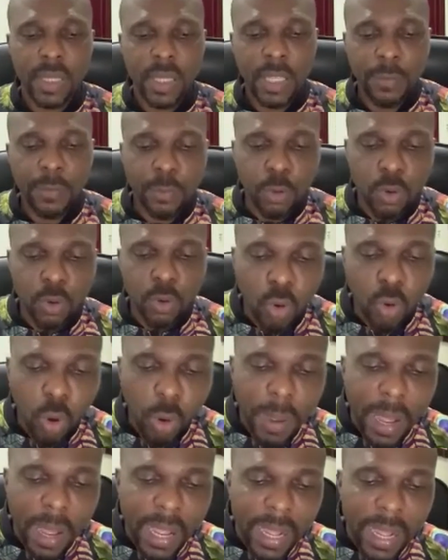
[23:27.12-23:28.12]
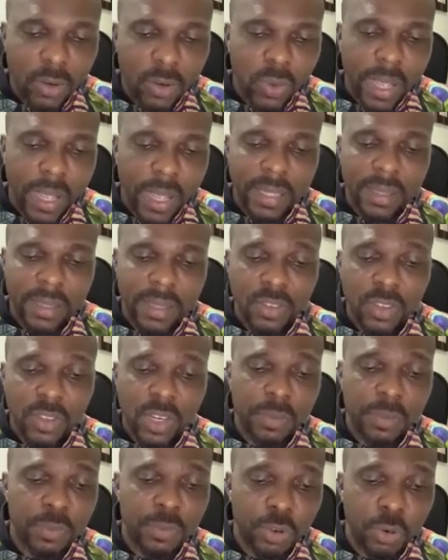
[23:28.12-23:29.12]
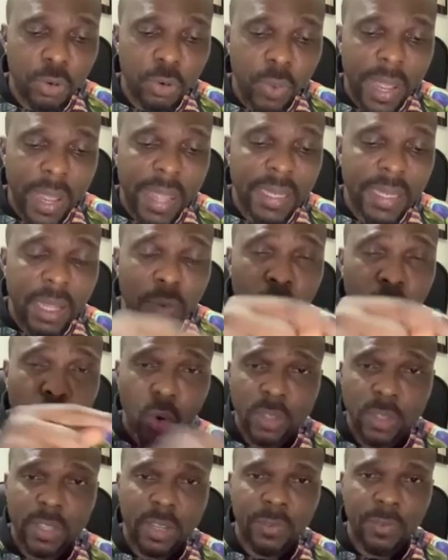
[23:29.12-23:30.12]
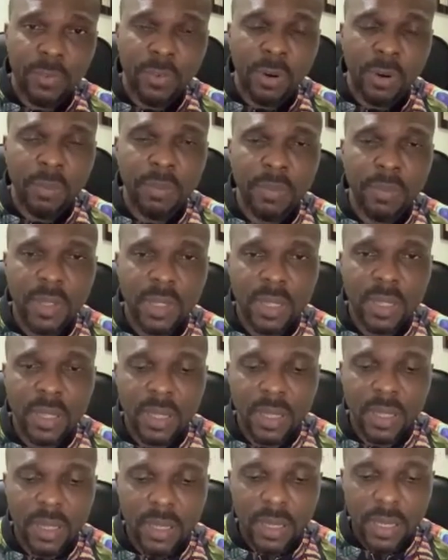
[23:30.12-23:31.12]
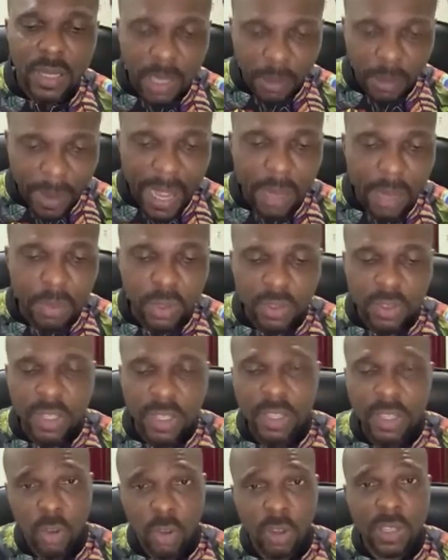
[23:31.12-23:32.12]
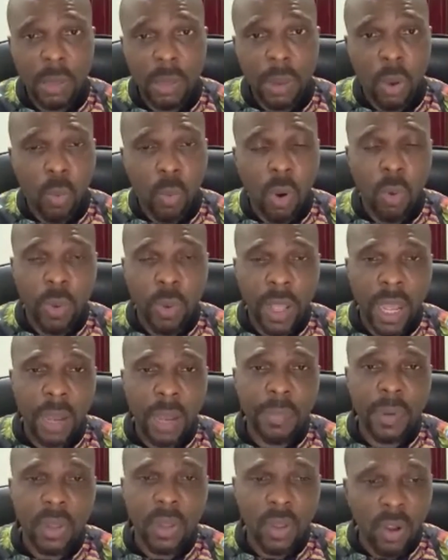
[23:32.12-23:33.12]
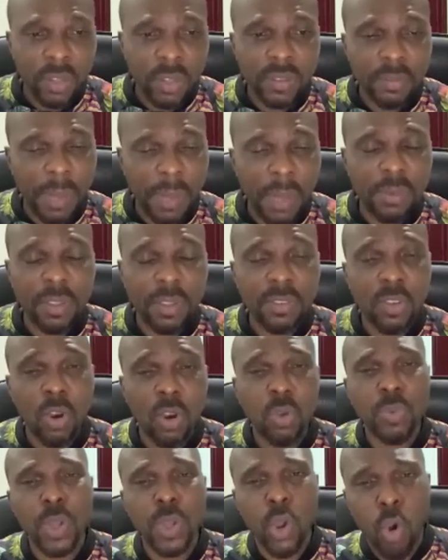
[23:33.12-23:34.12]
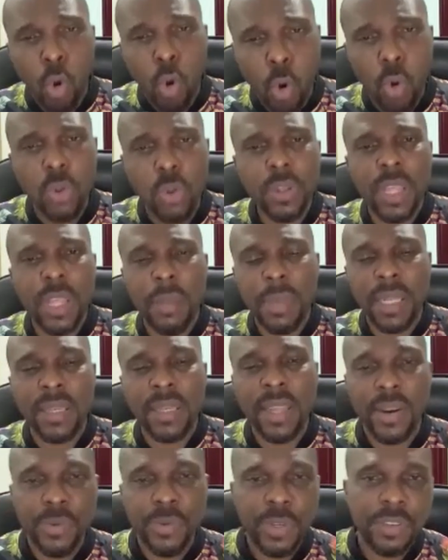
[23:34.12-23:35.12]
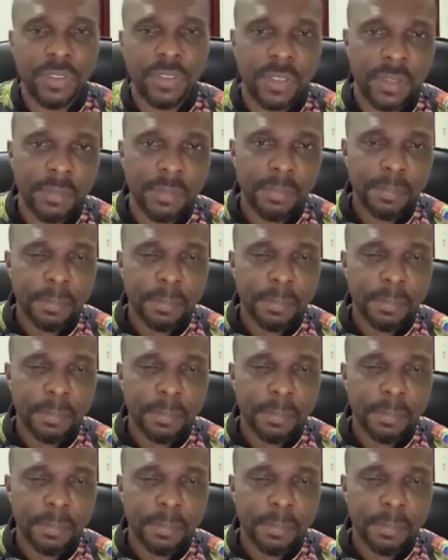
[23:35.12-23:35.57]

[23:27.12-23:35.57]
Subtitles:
If you go back and look at this scripture where they quoted from, the Bible says, talked about what will happen. Bible says God will hold them in derision.